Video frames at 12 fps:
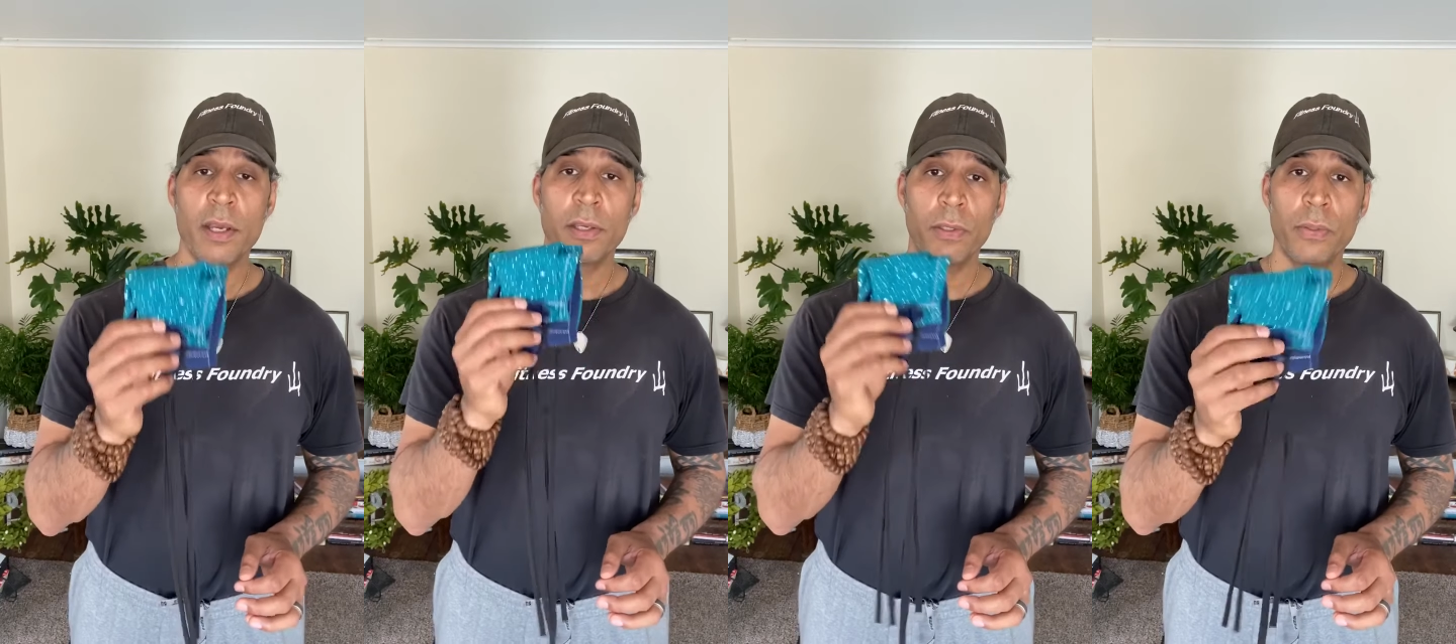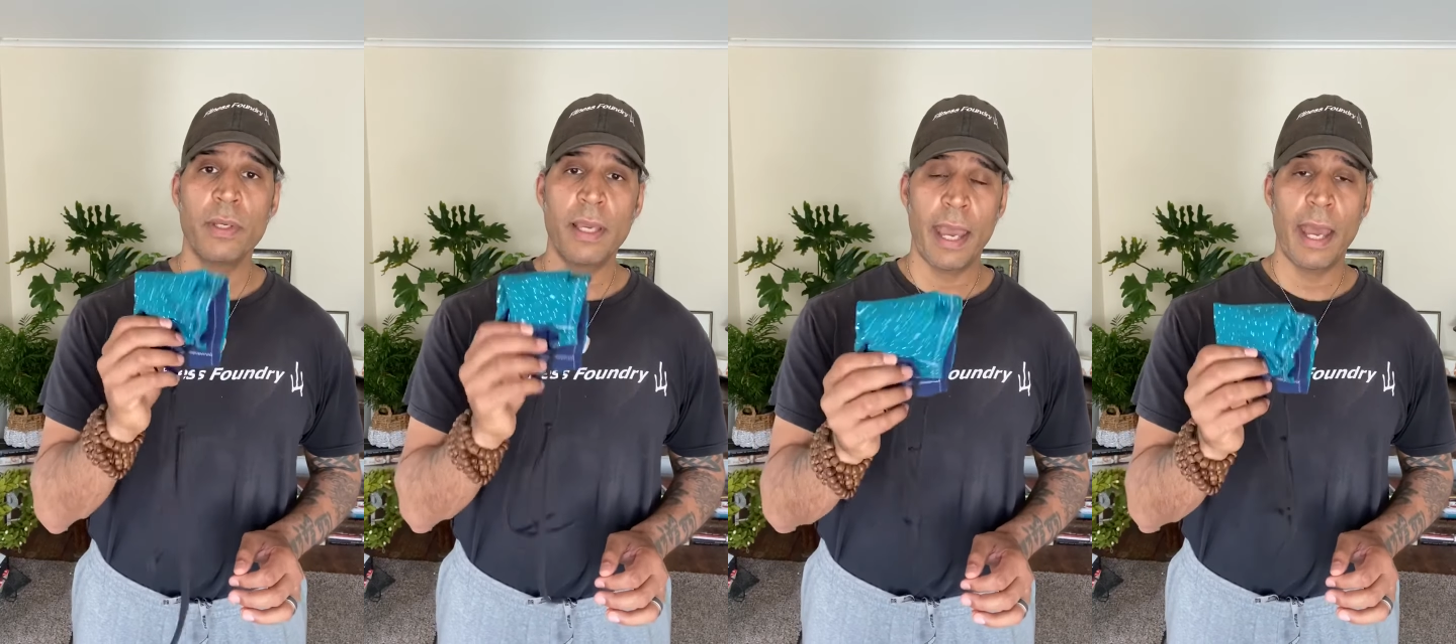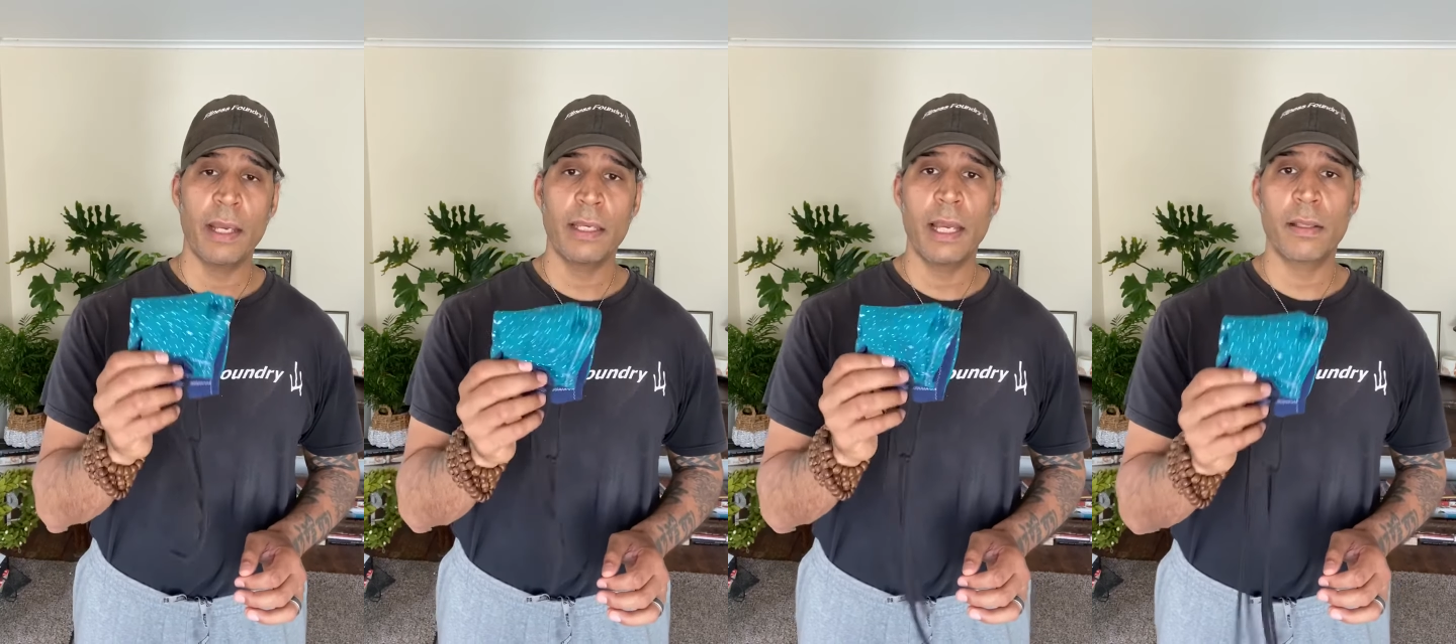you
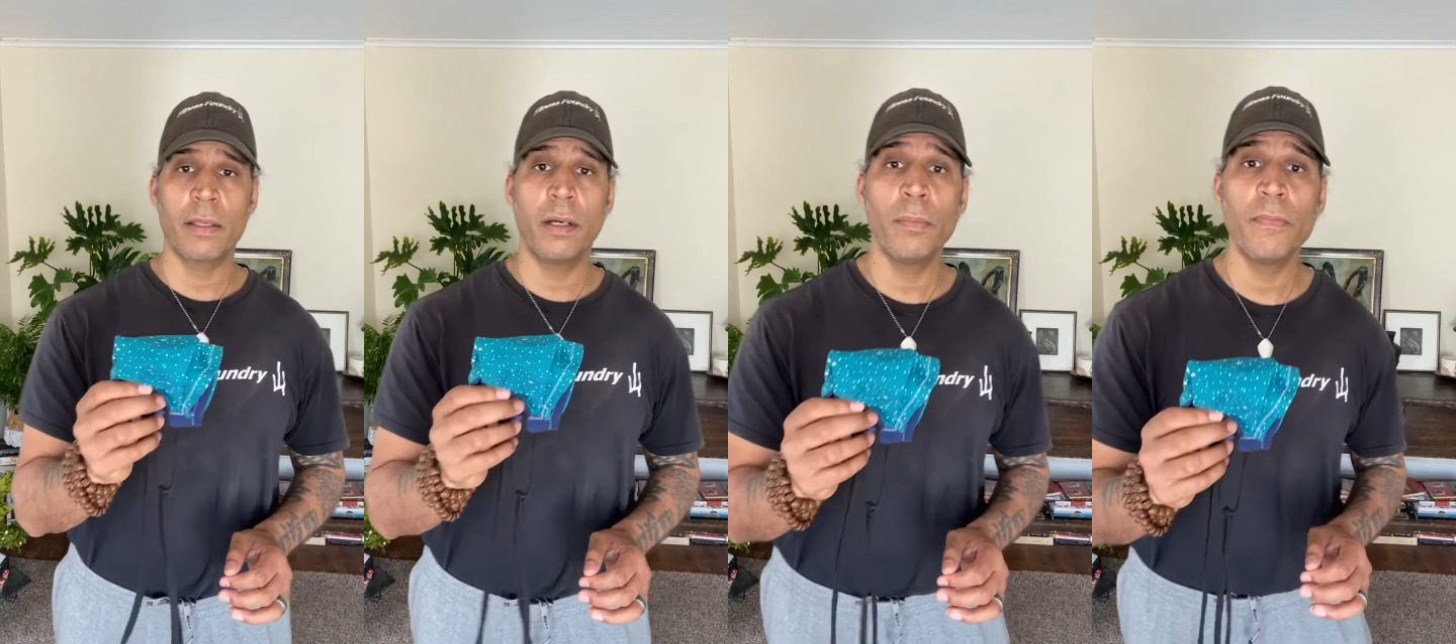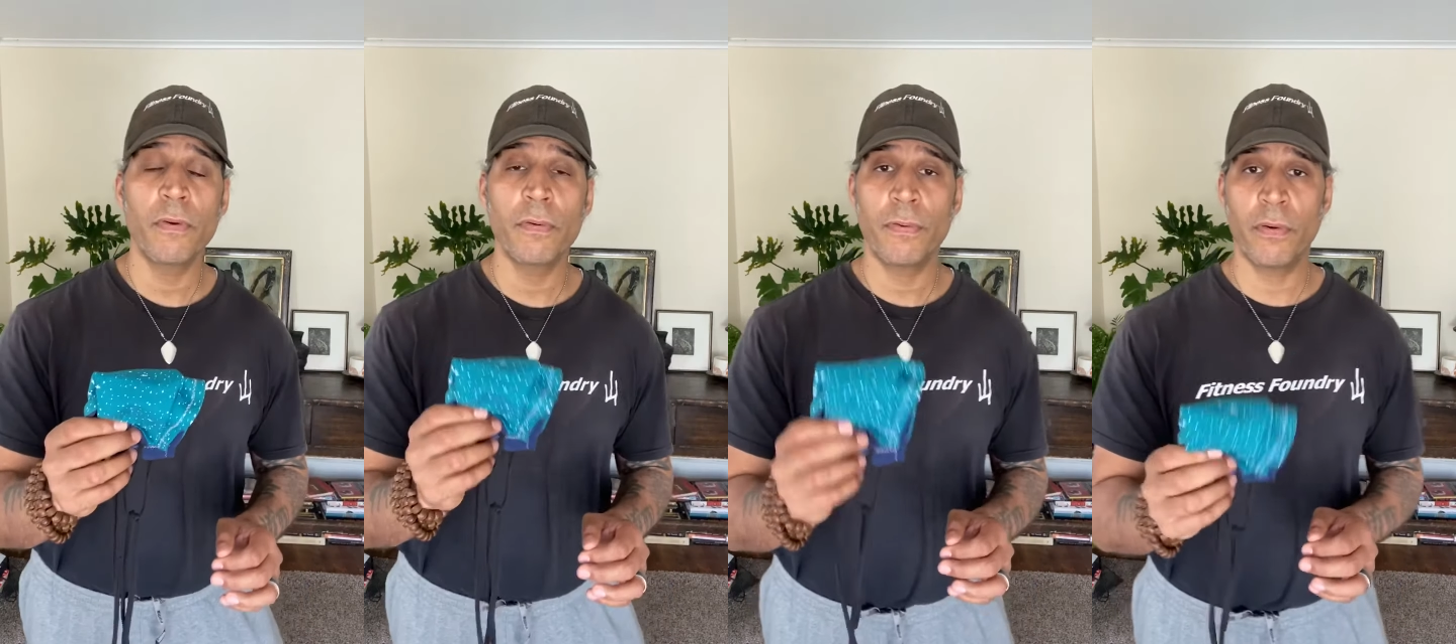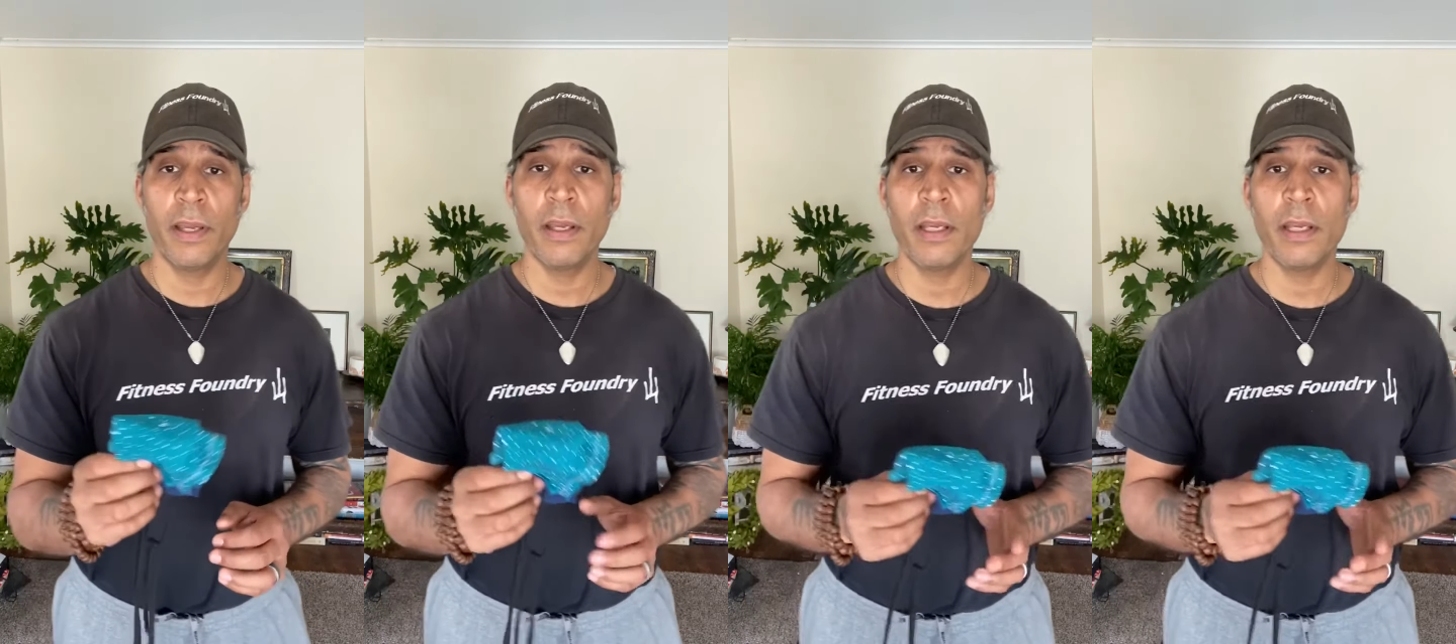can get them for free